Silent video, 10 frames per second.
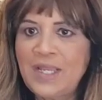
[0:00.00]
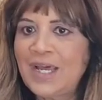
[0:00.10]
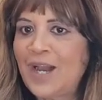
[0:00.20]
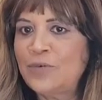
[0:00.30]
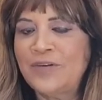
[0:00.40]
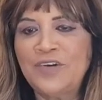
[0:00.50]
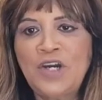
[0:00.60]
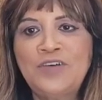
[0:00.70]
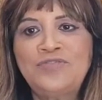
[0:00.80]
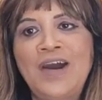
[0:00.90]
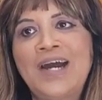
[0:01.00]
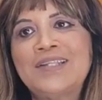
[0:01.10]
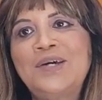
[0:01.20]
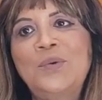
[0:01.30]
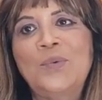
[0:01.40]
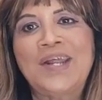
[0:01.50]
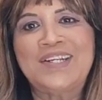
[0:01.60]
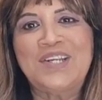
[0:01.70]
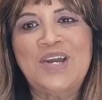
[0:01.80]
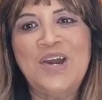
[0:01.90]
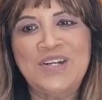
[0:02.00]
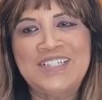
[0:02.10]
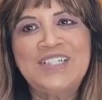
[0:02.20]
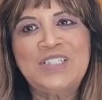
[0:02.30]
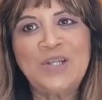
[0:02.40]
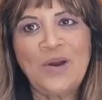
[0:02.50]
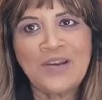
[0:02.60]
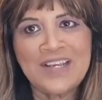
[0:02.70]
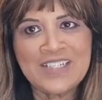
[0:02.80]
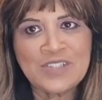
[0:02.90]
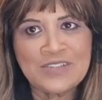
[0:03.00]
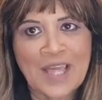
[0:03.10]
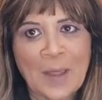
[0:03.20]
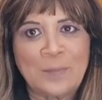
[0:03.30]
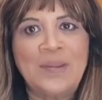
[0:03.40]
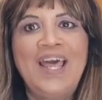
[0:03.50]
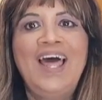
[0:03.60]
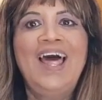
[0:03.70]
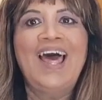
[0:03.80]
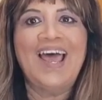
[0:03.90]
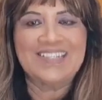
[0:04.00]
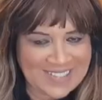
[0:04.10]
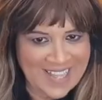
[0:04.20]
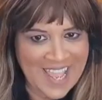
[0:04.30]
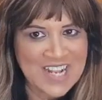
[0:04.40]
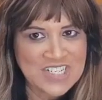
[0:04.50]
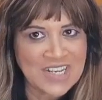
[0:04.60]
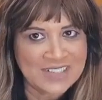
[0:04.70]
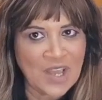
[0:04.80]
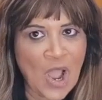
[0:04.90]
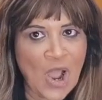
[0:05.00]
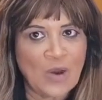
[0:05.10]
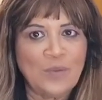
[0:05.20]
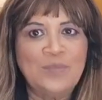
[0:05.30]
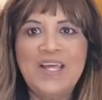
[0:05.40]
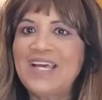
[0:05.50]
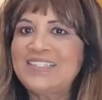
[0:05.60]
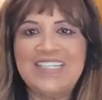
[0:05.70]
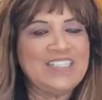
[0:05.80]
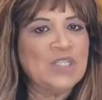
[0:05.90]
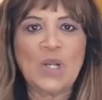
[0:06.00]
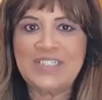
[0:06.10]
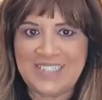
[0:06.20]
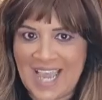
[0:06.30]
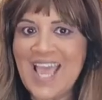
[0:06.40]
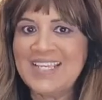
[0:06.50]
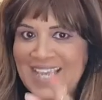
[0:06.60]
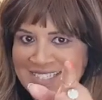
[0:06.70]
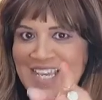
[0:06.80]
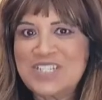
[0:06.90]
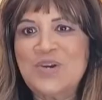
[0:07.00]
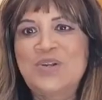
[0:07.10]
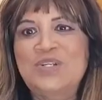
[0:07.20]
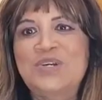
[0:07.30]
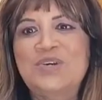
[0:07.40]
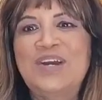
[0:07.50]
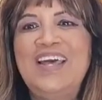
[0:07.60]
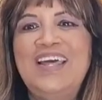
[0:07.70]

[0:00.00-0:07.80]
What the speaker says: However, her father, who had heard her talking to them as they entered the home, did not die, as I told you.